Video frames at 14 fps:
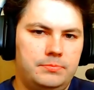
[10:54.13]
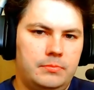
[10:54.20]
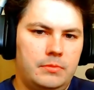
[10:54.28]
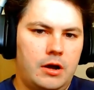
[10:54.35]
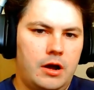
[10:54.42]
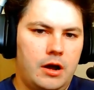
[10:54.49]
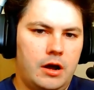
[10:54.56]

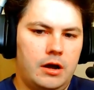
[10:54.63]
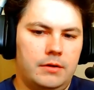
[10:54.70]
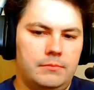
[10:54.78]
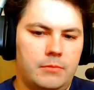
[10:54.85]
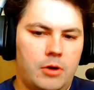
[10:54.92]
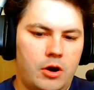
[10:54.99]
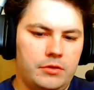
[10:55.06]

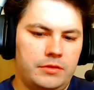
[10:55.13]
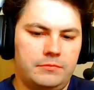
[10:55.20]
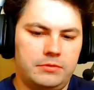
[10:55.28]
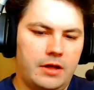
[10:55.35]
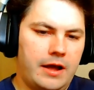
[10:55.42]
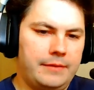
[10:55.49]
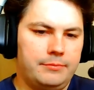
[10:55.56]
on the
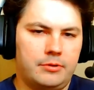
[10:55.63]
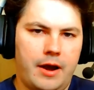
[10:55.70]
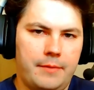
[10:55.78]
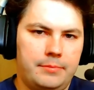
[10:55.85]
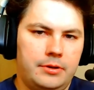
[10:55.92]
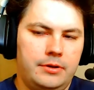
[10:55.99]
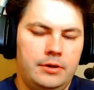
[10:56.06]
fly prep.
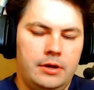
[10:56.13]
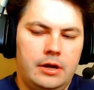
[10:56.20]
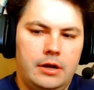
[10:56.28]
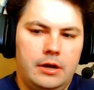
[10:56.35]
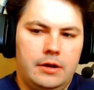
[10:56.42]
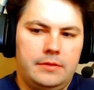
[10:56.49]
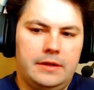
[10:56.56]

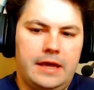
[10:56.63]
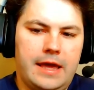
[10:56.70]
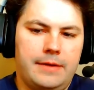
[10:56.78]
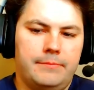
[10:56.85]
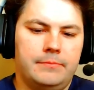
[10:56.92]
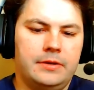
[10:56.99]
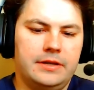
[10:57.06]
The
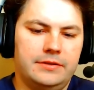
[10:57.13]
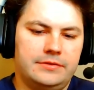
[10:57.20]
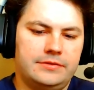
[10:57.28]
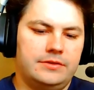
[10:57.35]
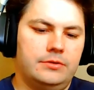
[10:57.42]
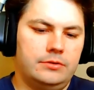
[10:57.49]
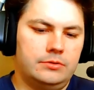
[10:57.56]
game can
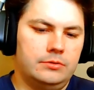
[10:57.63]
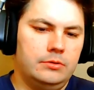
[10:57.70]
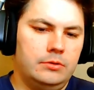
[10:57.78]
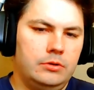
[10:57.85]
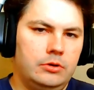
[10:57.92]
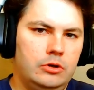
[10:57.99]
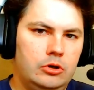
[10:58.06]
still
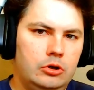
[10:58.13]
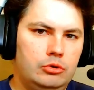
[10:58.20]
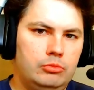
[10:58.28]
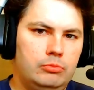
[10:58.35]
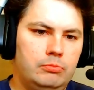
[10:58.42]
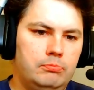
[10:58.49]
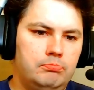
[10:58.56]

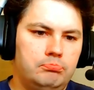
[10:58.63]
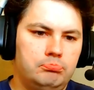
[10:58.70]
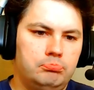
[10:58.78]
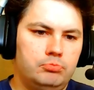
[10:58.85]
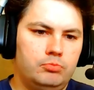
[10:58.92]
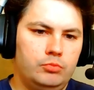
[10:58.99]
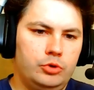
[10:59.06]

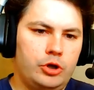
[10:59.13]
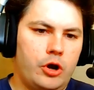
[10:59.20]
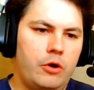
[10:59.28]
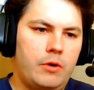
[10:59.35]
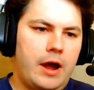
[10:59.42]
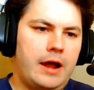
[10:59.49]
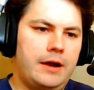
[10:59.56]
go
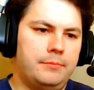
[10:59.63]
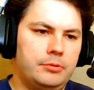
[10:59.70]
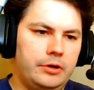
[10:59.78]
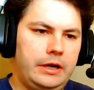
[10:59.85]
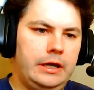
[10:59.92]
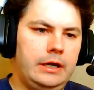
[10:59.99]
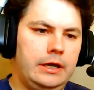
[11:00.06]
at a
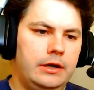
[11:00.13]
pretty